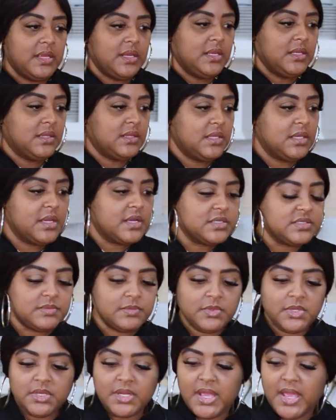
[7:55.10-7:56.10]
anything else,
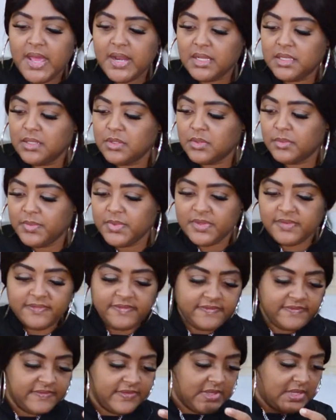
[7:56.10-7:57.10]
I'm gonna add a little bit of
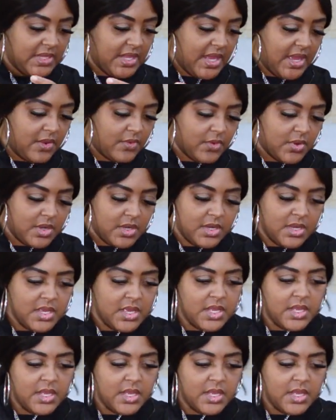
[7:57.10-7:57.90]
flour.